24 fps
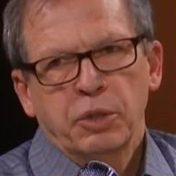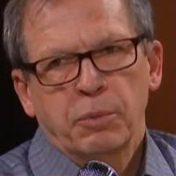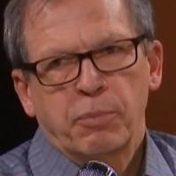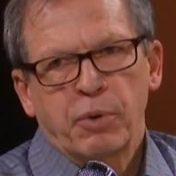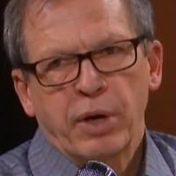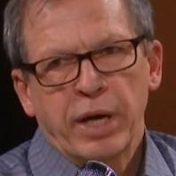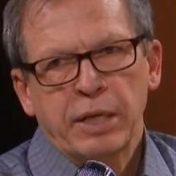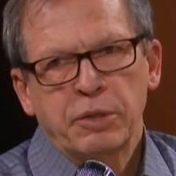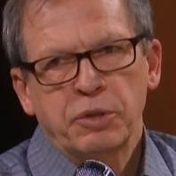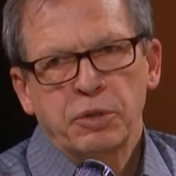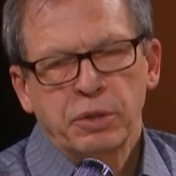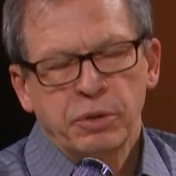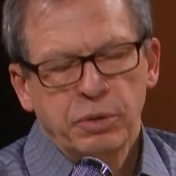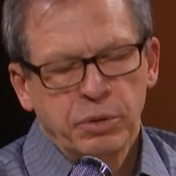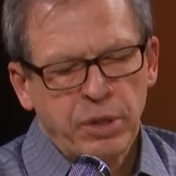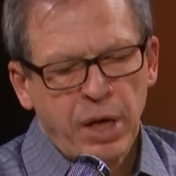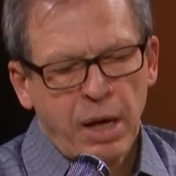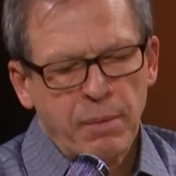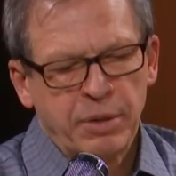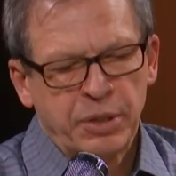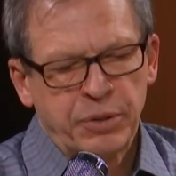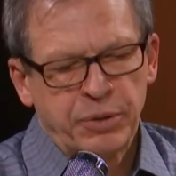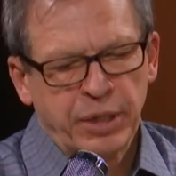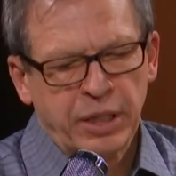Brad, you
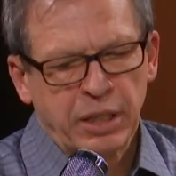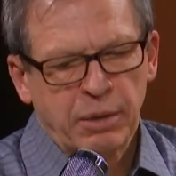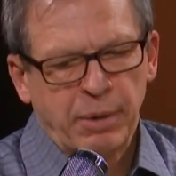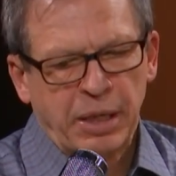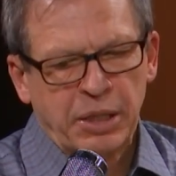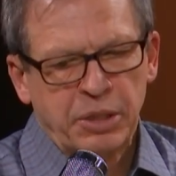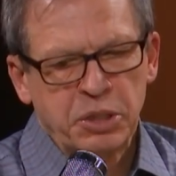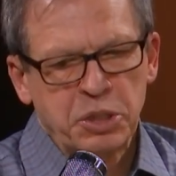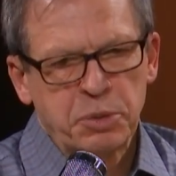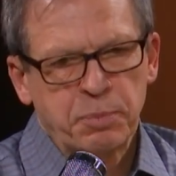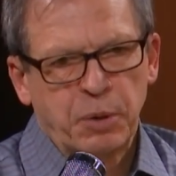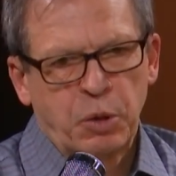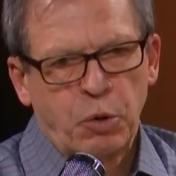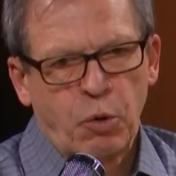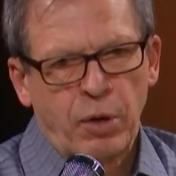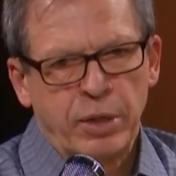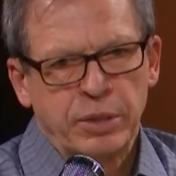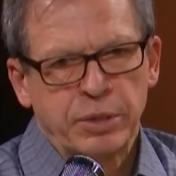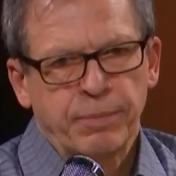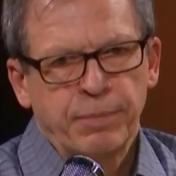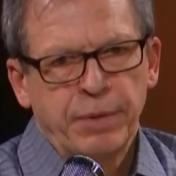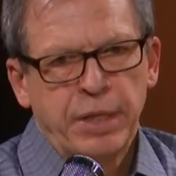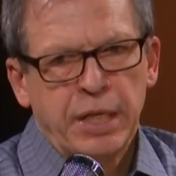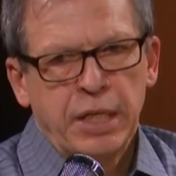got me thinking about this
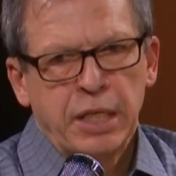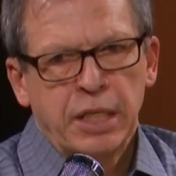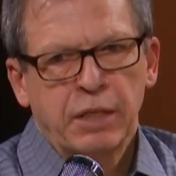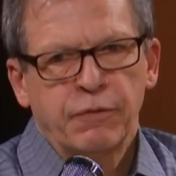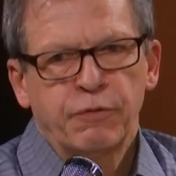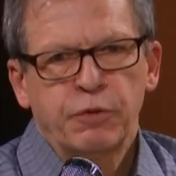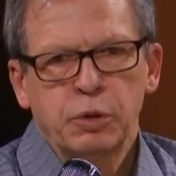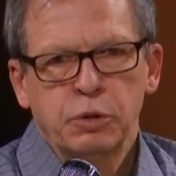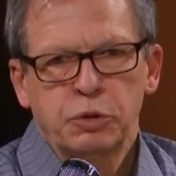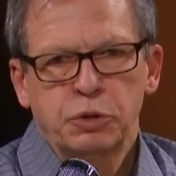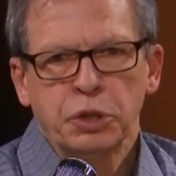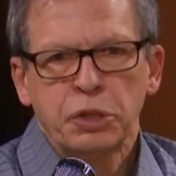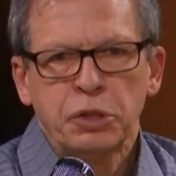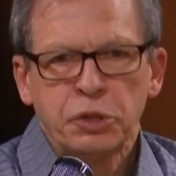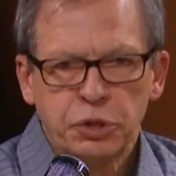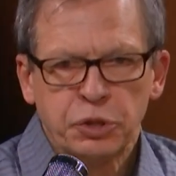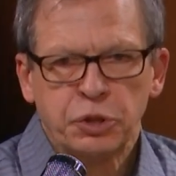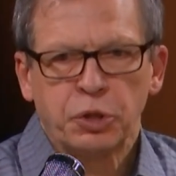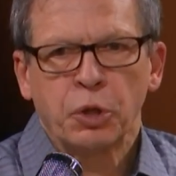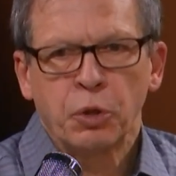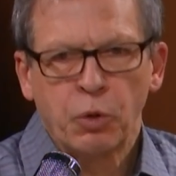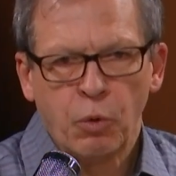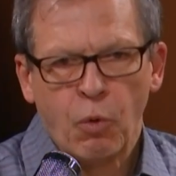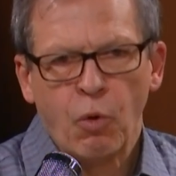because if you
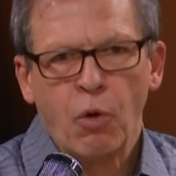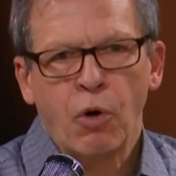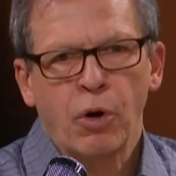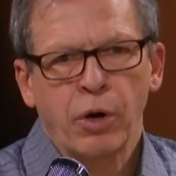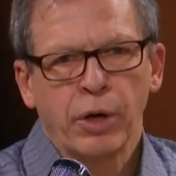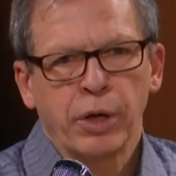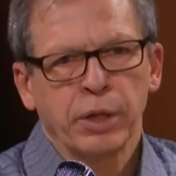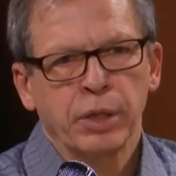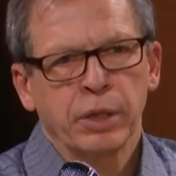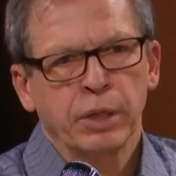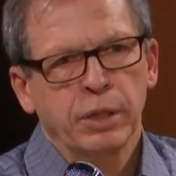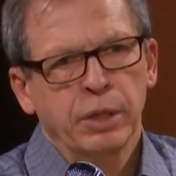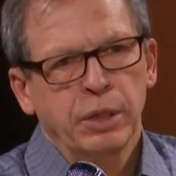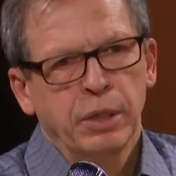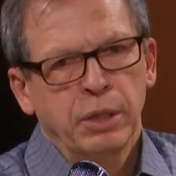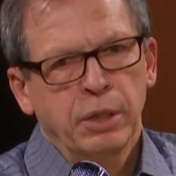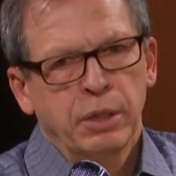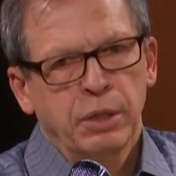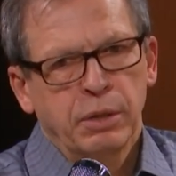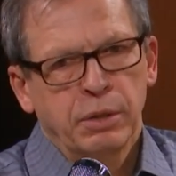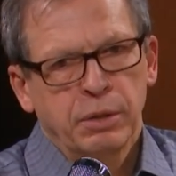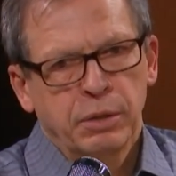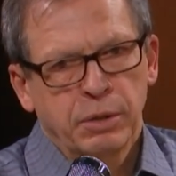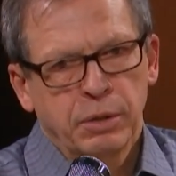just go on
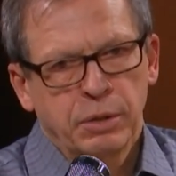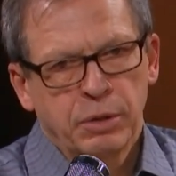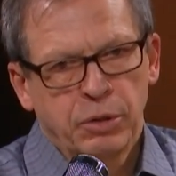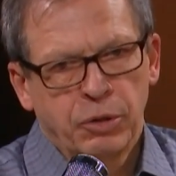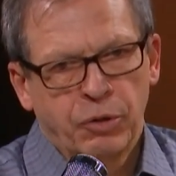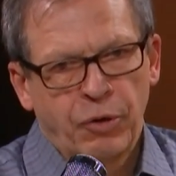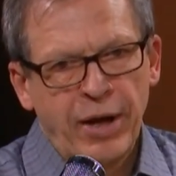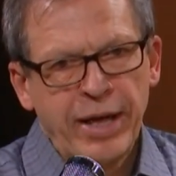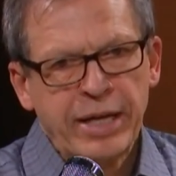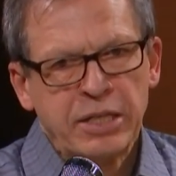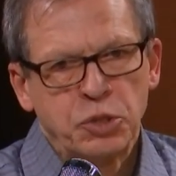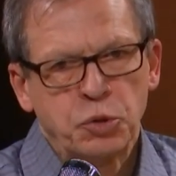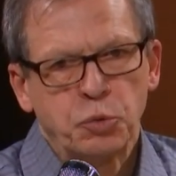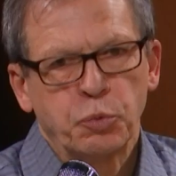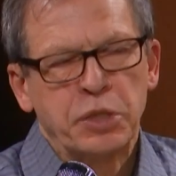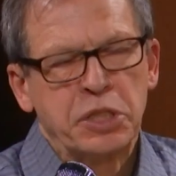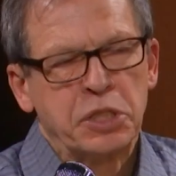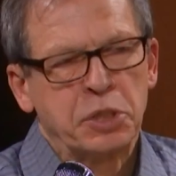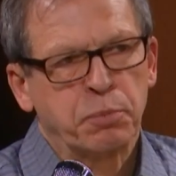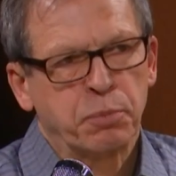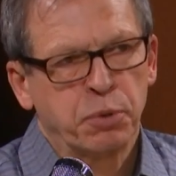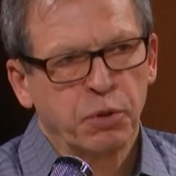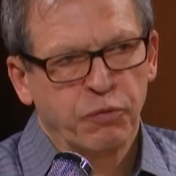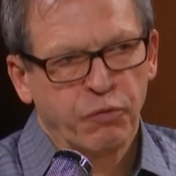last
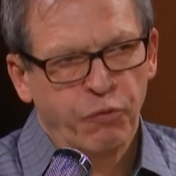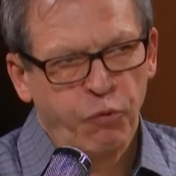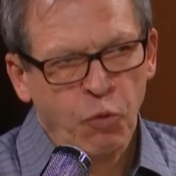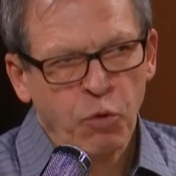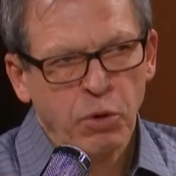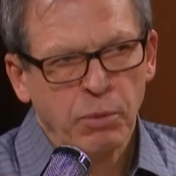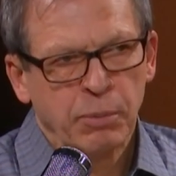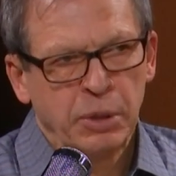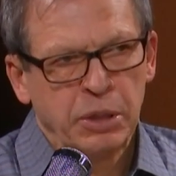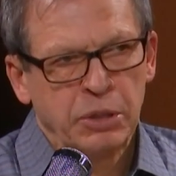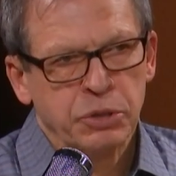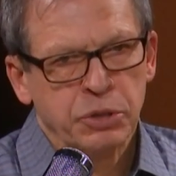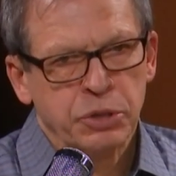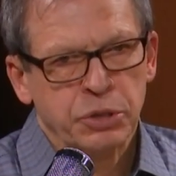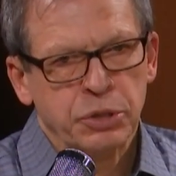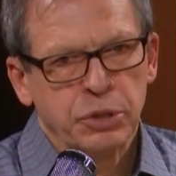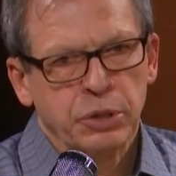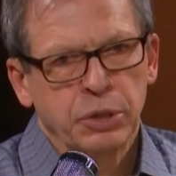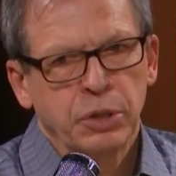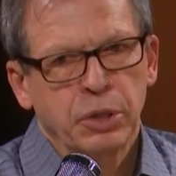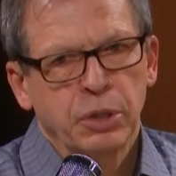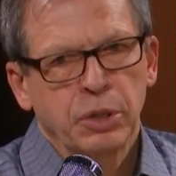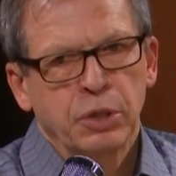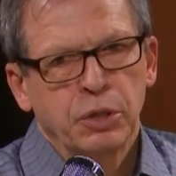week's
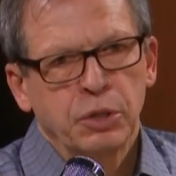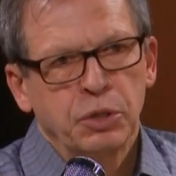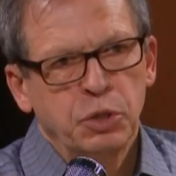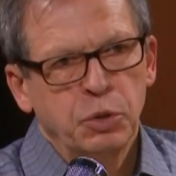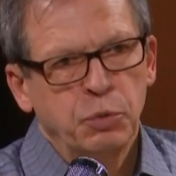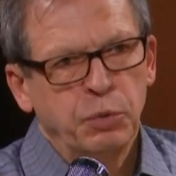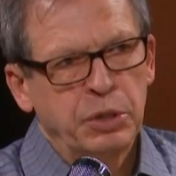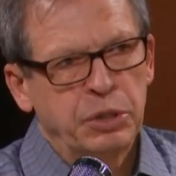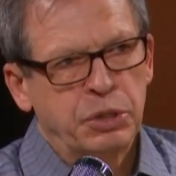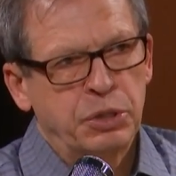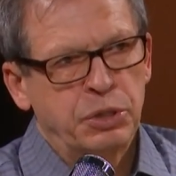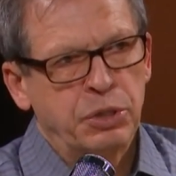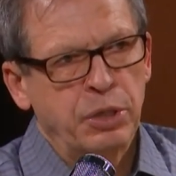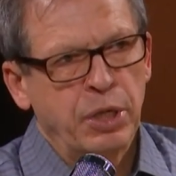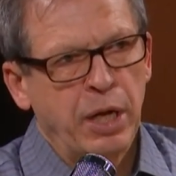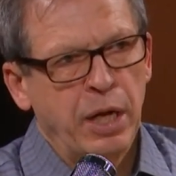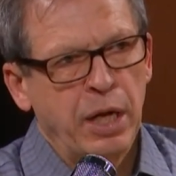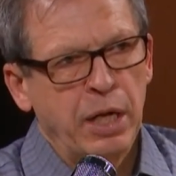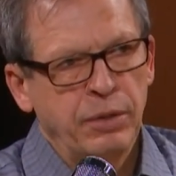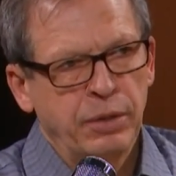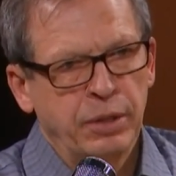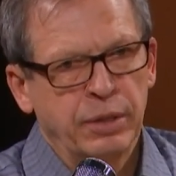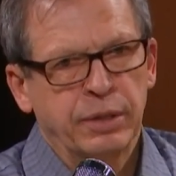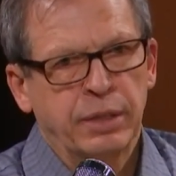performance, you would
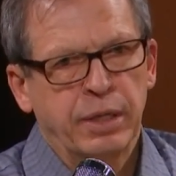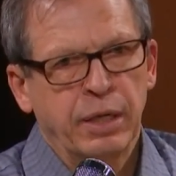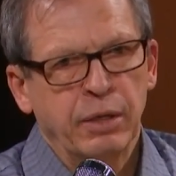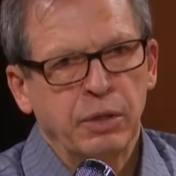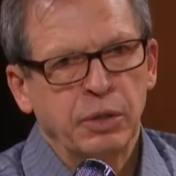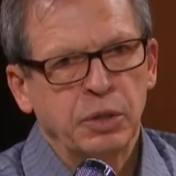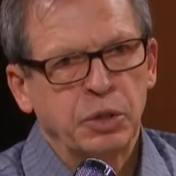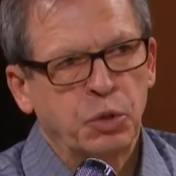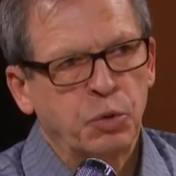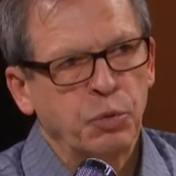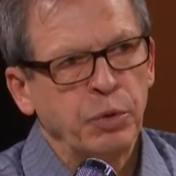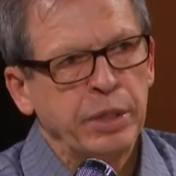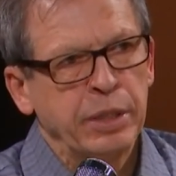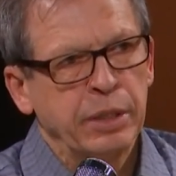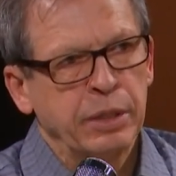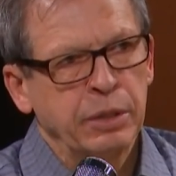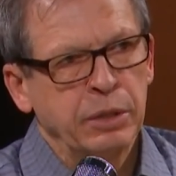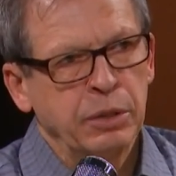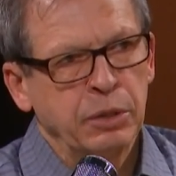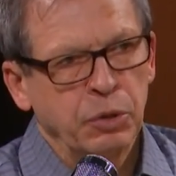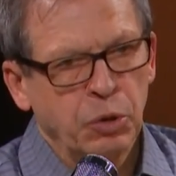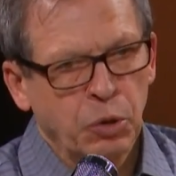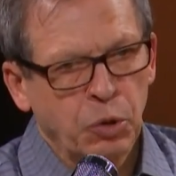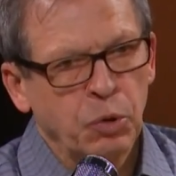say that Garrett
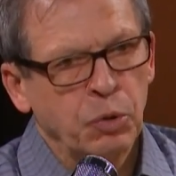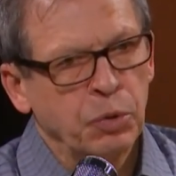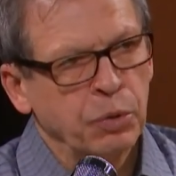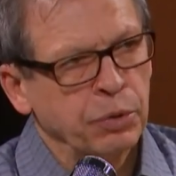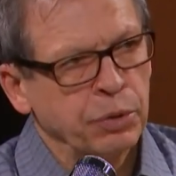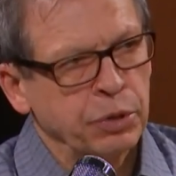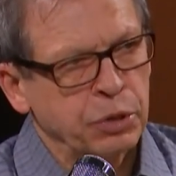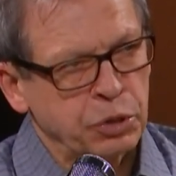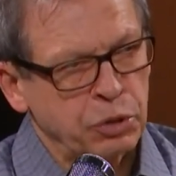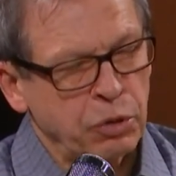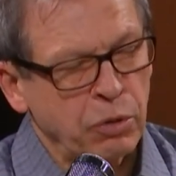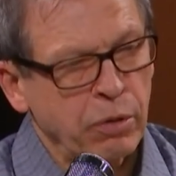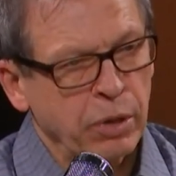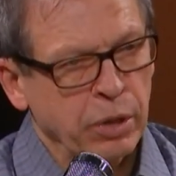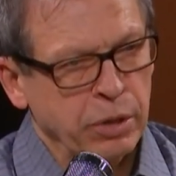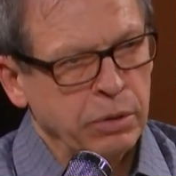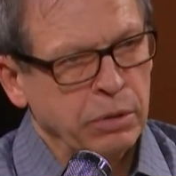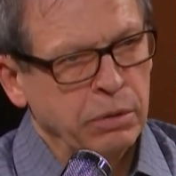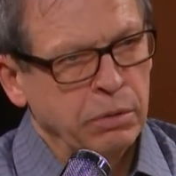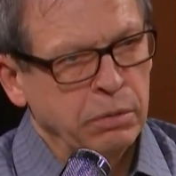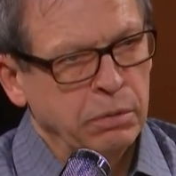Green earned the start.